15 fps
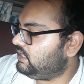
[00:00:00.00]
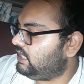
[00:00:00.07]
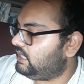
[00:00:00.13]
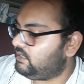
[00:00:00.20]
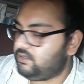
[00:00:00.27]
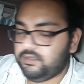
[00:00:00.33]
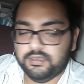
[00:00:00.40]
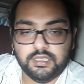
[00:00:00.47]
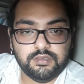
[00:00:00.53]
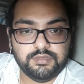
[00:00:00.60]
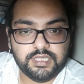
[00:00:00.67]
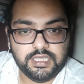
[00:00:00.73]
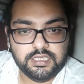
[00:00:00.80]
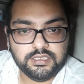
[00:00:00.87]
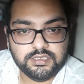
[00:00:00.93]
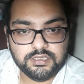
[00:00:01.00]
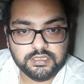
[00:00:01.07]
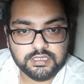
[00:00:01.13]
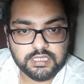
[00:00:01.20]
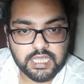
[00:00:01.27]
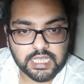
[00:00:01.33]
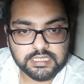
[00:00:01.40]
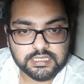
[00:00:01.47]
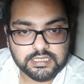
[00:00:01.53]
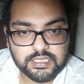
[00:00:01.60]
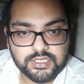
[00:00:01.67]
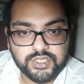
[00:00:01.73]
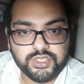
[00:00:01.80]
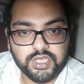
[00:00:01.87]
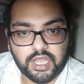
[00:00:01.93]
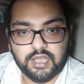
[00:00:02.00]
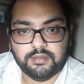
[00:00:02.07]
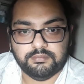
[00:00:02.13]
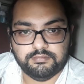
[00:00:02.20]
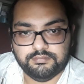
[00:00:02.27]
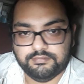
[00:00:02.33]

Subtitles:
And look, now they cast a charm.